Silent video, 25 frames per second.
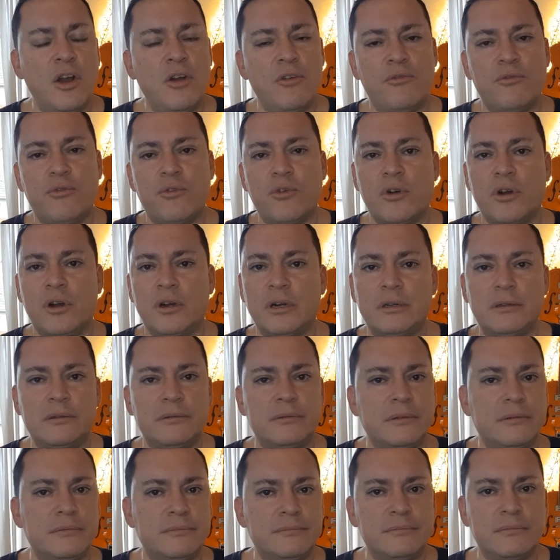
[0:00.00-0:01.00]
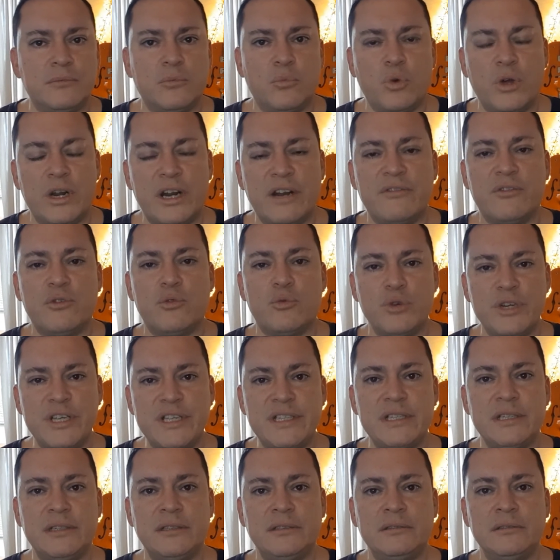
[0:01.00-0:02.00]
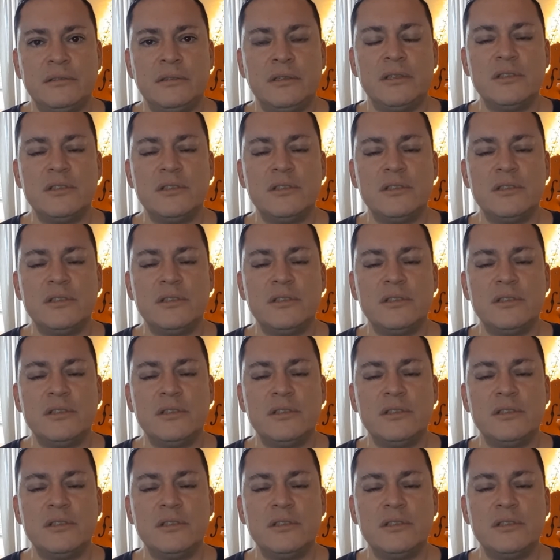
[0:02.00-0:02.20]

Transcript: for whatever reason.